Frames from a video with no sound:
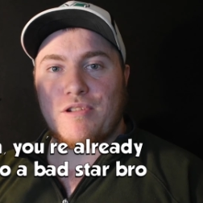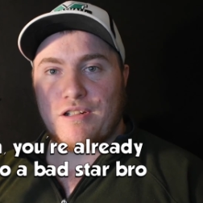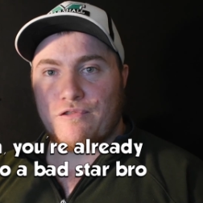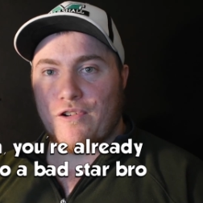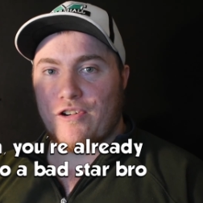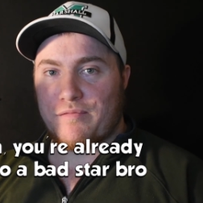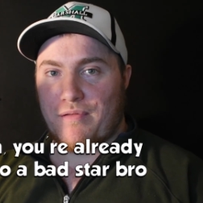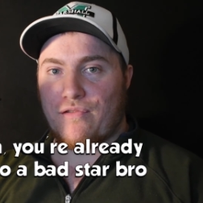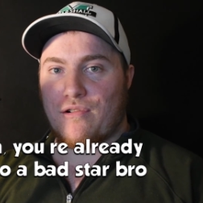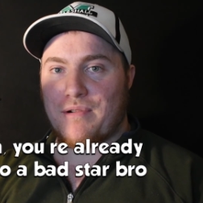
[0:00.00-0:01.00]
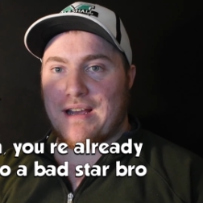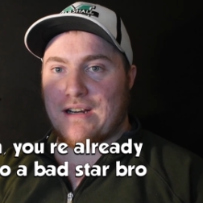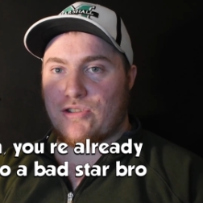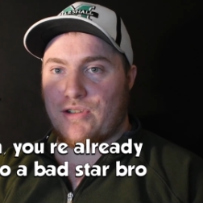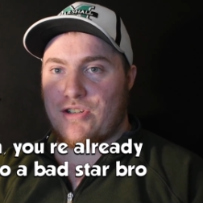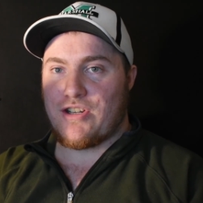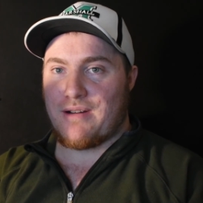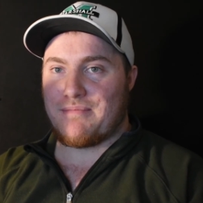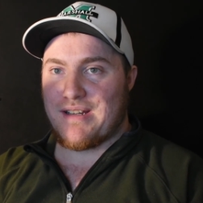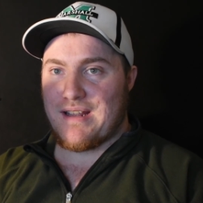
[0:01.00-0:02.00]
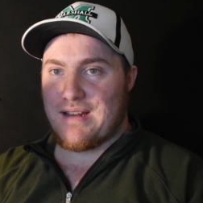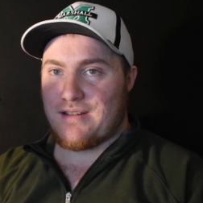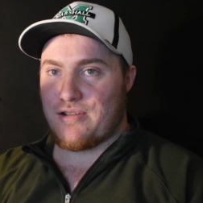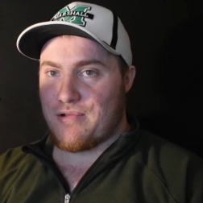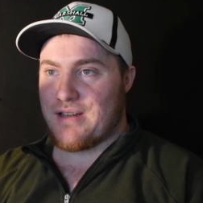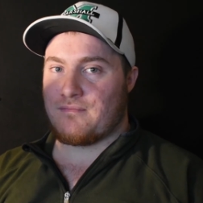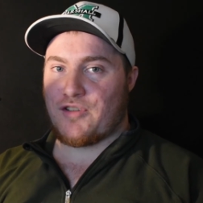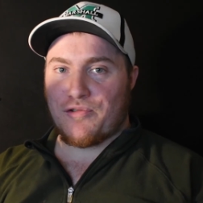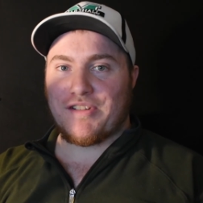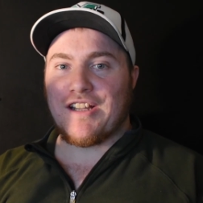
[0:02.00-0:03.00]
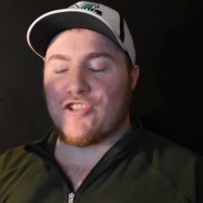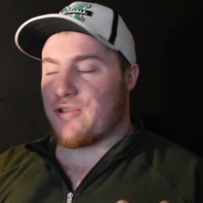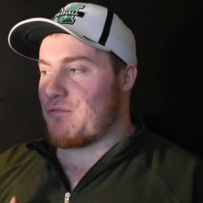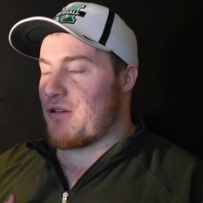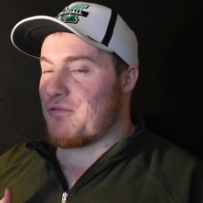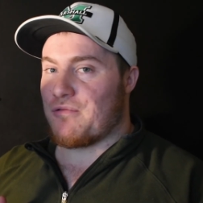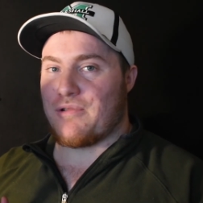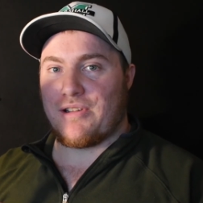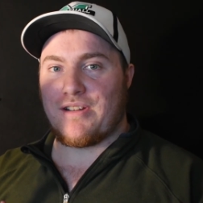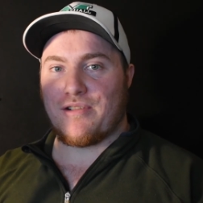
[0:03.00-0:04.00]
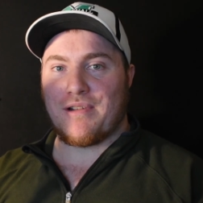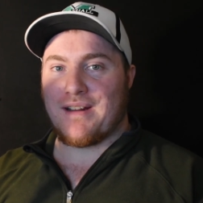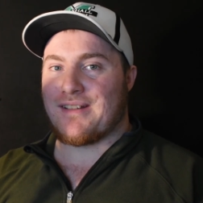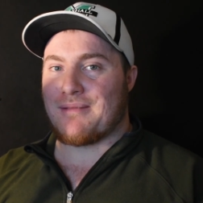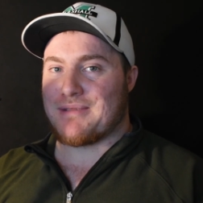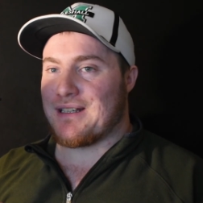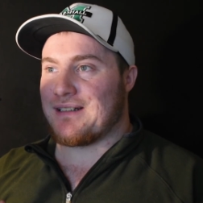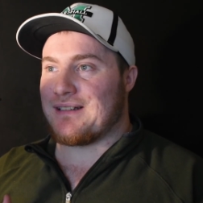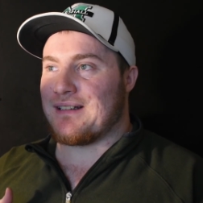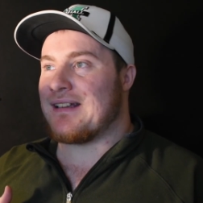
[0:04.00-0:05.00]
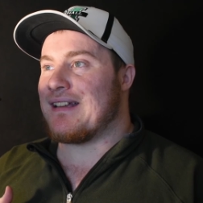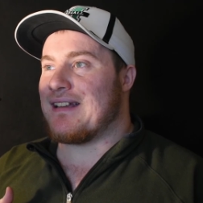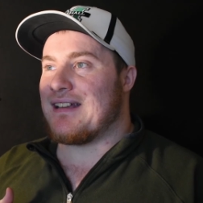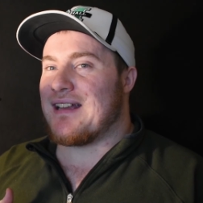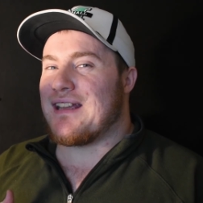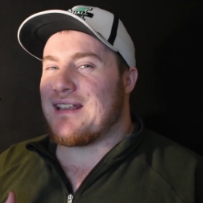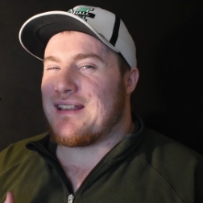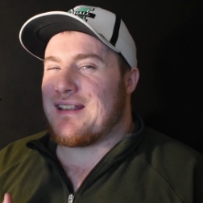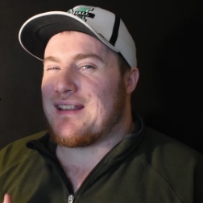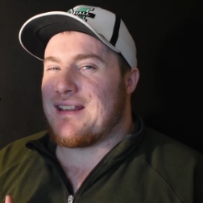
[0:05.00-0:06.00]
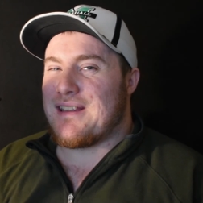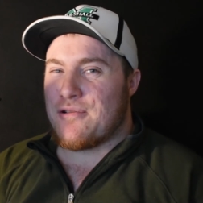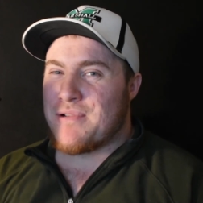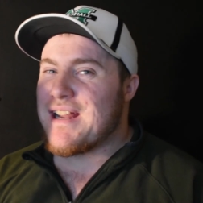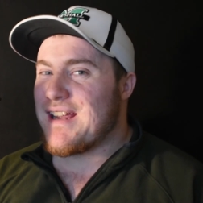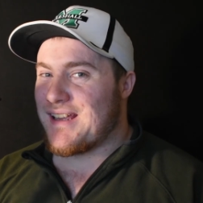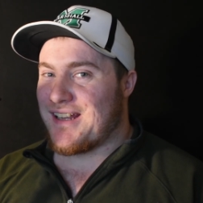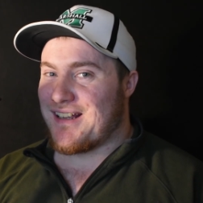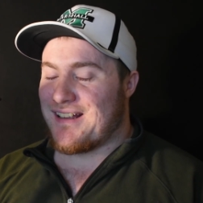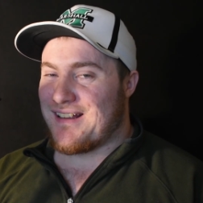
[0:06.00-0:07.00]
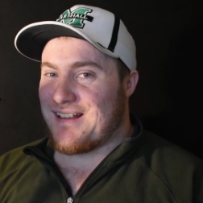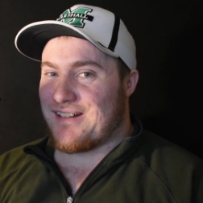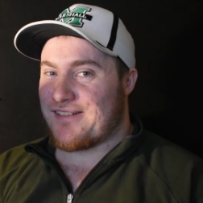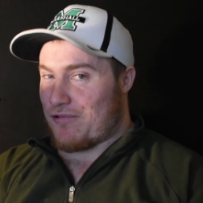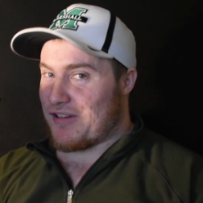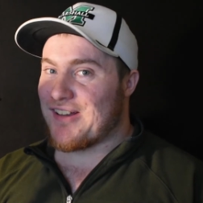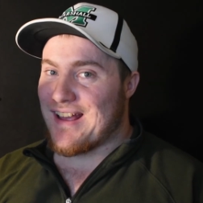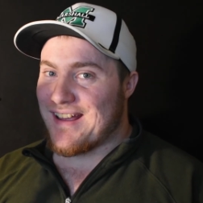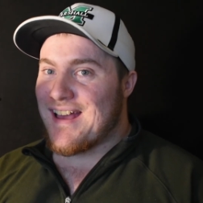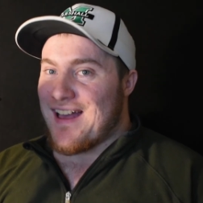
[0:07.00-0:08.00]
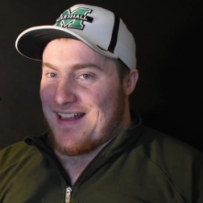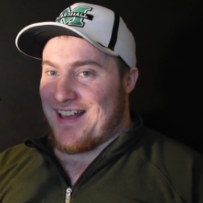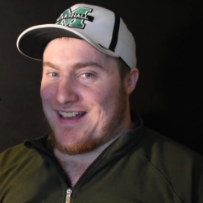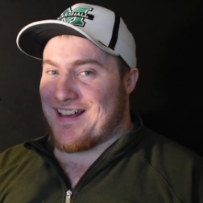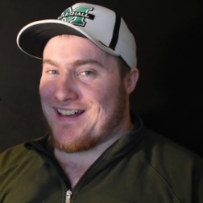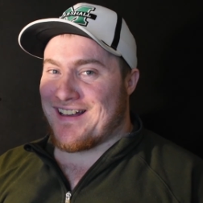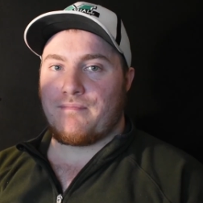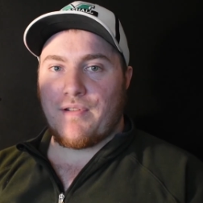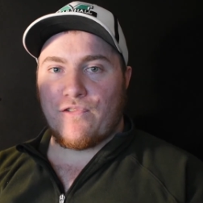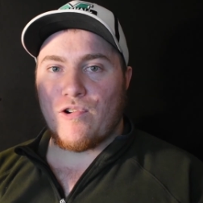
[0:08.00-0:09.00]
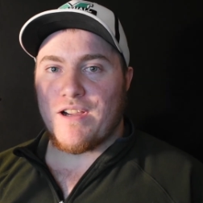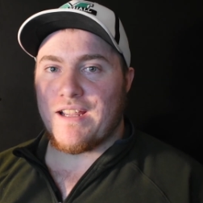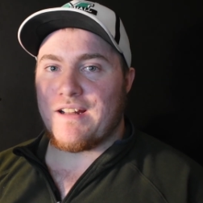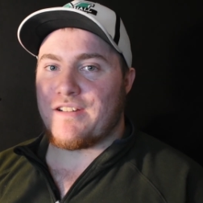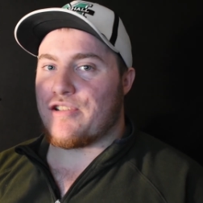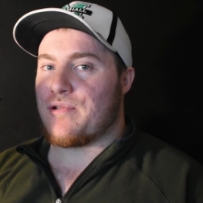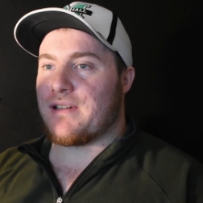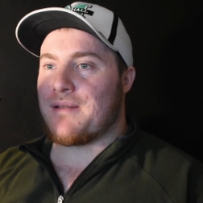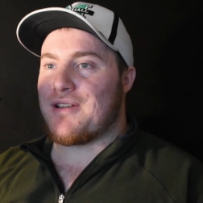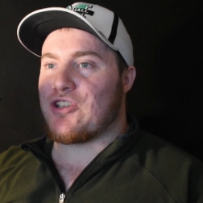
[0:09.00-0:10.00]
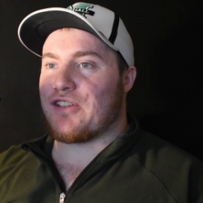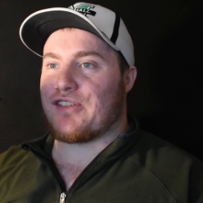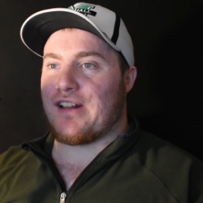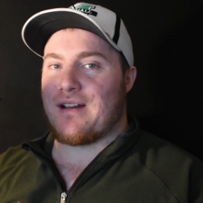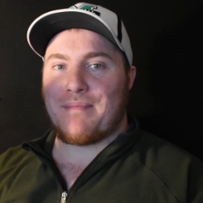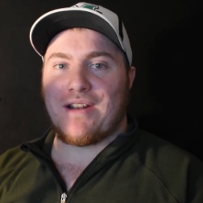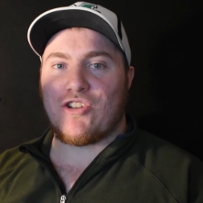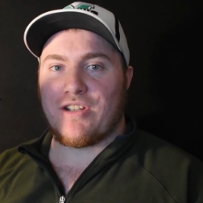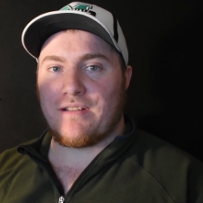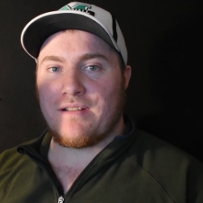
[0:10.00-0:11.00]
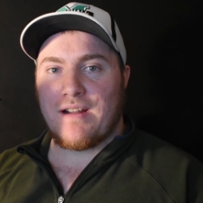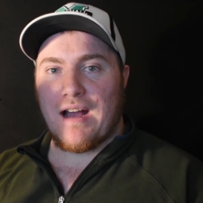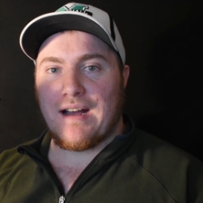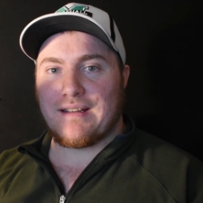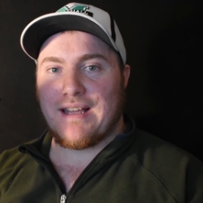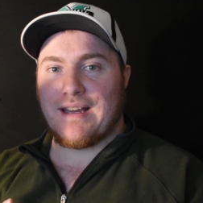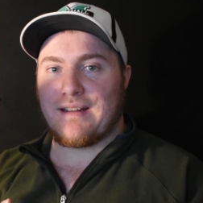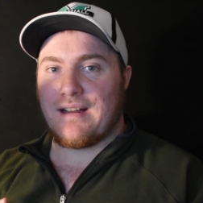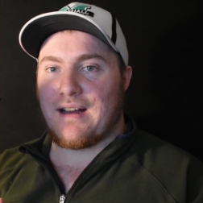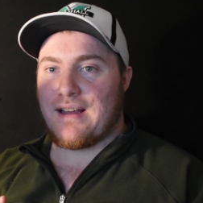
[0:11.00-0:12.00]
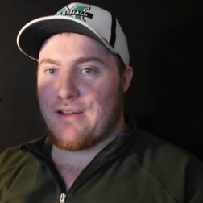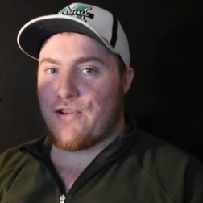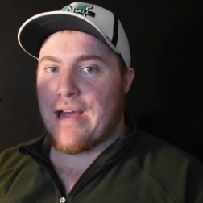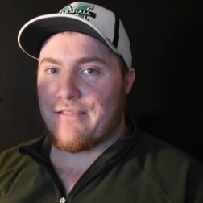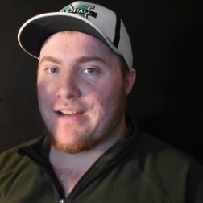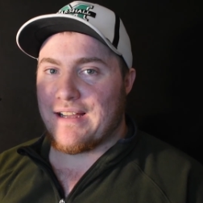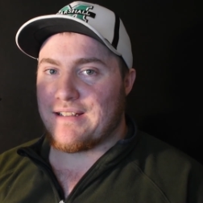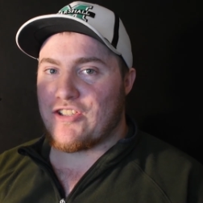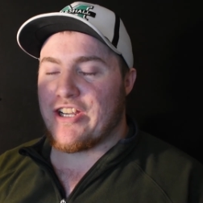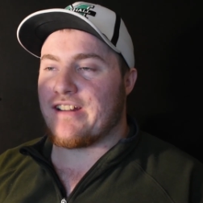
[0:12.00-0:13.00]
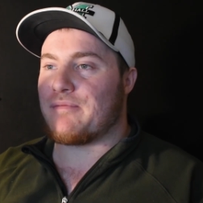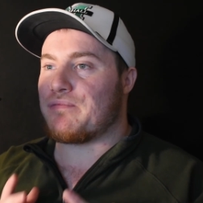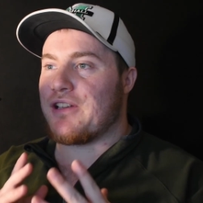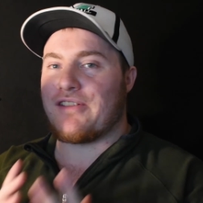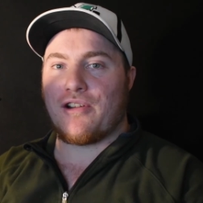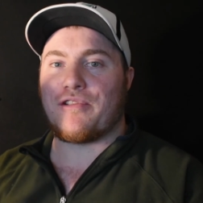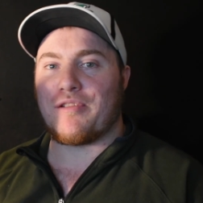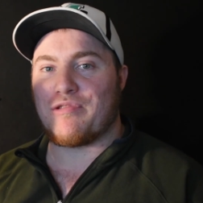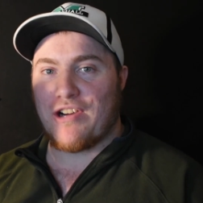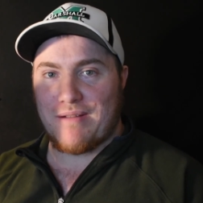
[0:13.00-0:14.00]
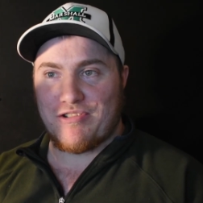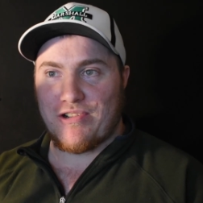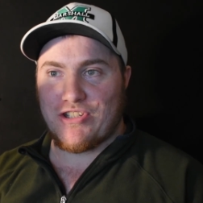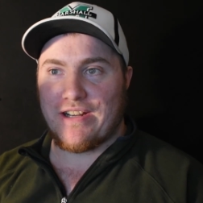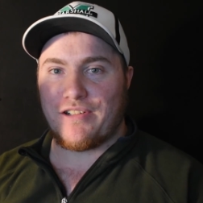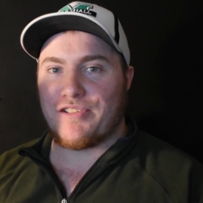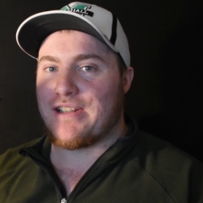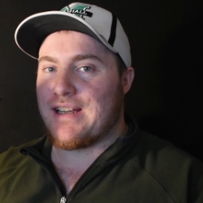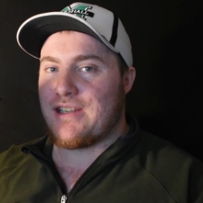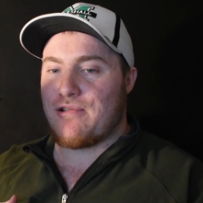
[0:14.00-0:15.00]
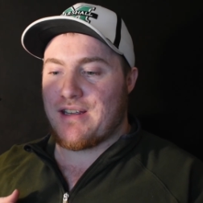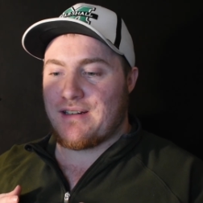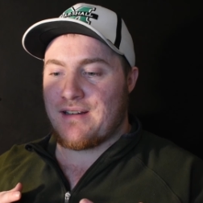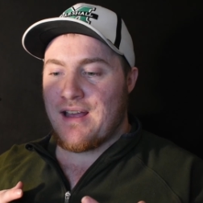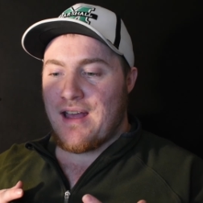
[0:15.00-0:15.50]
this first before we actually jumped into it. So essentially what we're really doing is something unique, so to say. Before I get into it, let me just mention that if you haven't gotten the chance, please go subscribe to our channel so that you can